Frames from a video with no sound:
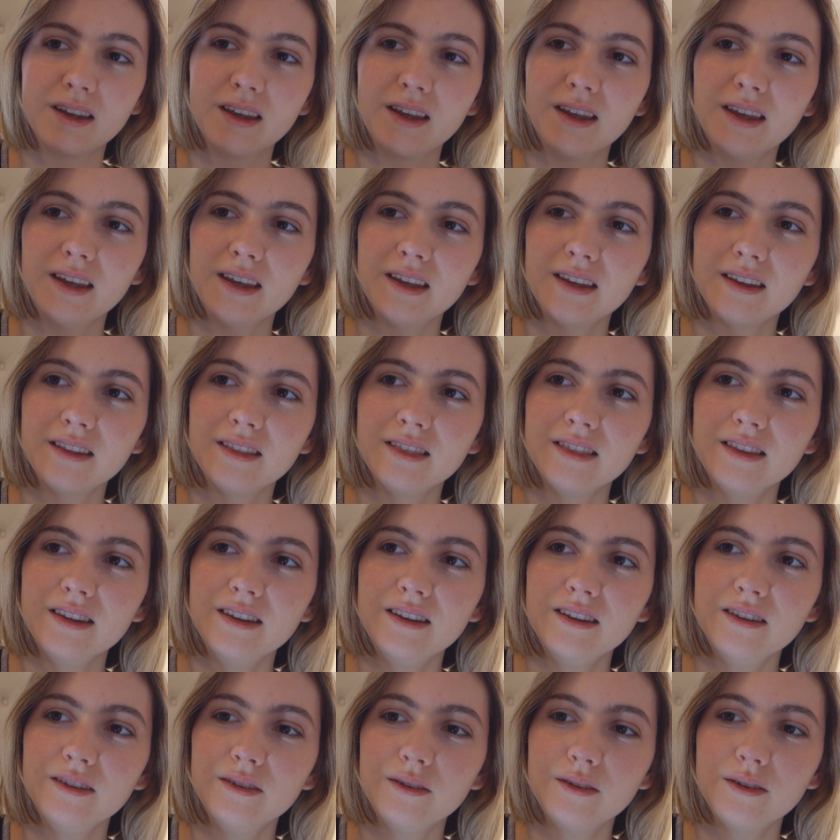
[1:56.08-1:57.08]
and
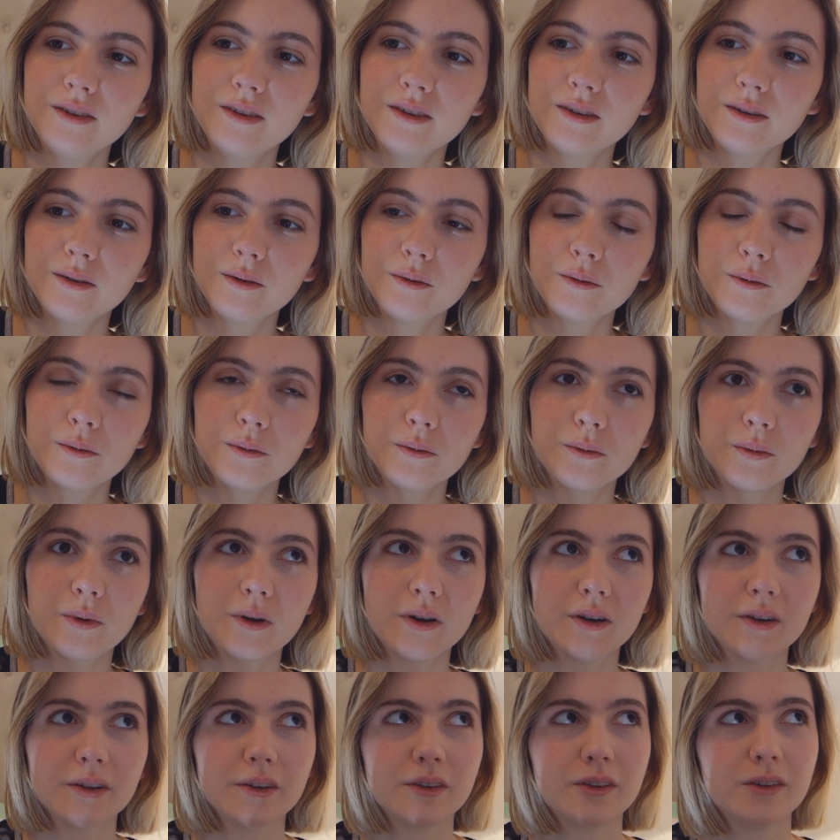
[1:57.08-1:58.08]
this
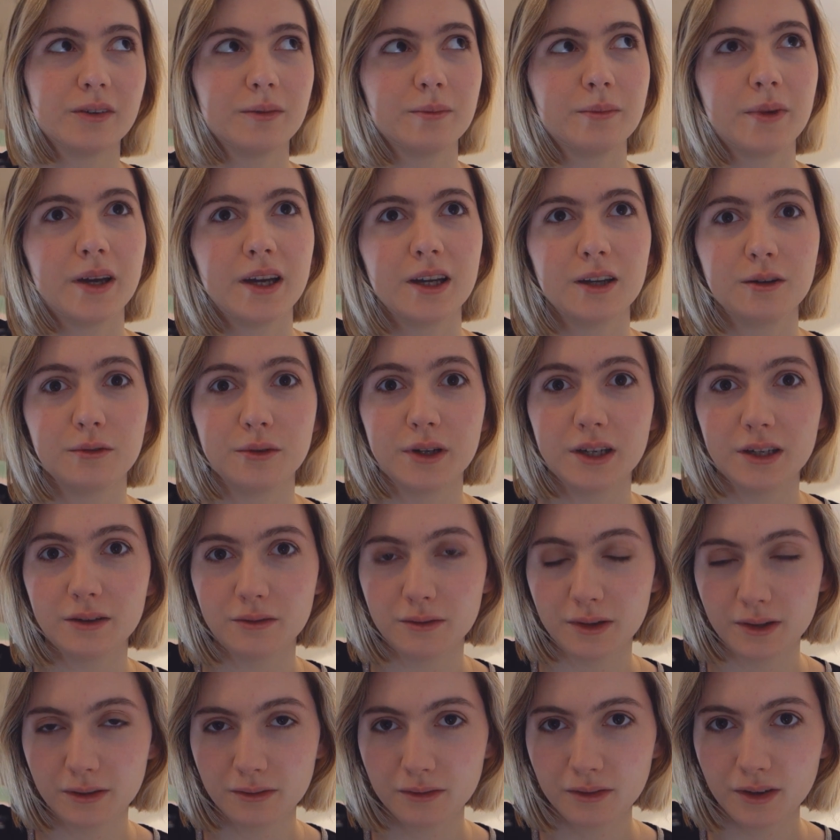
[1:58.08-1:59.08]
was my
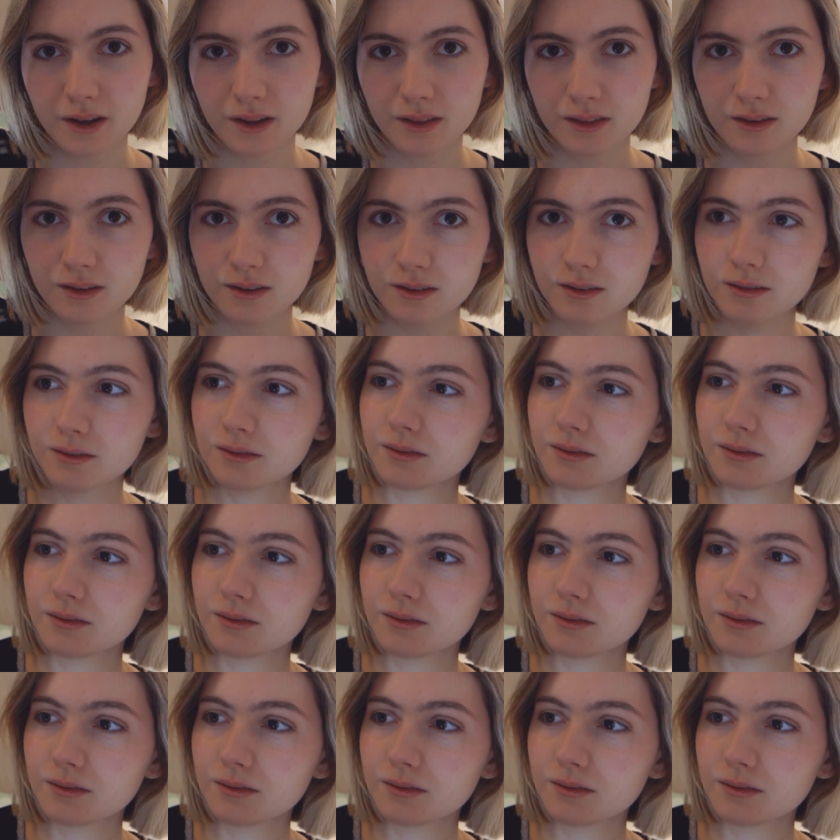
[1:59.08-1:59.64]
great-grandfather.